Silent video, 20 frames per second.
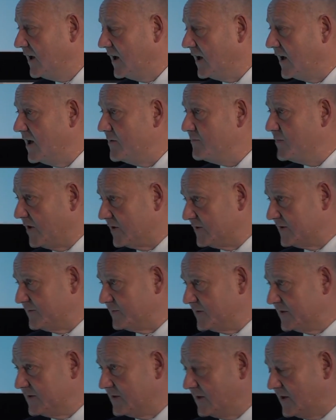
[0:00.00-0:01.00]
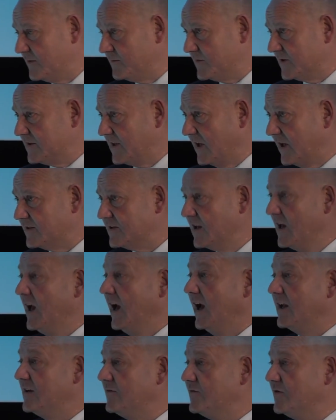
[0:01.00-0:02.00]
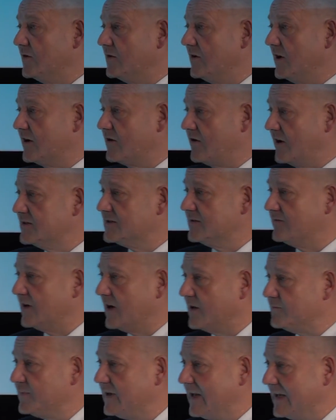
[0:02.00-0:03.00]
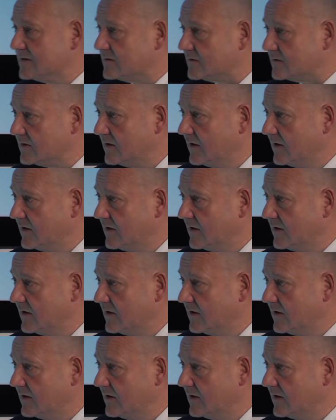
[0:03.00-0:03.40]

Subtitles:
impulsive mistakes, and if you're aggressive and unpleasant,